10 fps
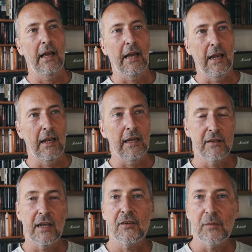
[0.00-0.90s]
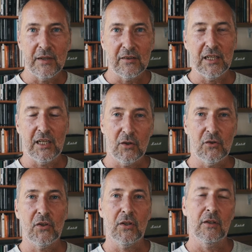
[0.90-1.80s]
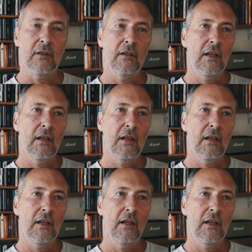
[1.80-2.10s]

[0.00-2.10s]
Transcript: Uh, it takes some getting used to.